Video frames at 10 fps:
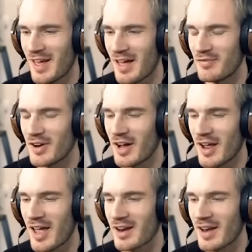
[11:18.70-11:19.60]
I
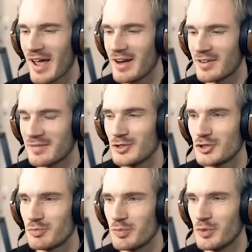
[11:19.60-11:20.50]
forgot I had a lighter.
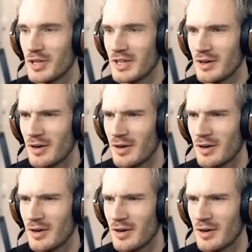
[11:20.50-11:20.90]
Spooky.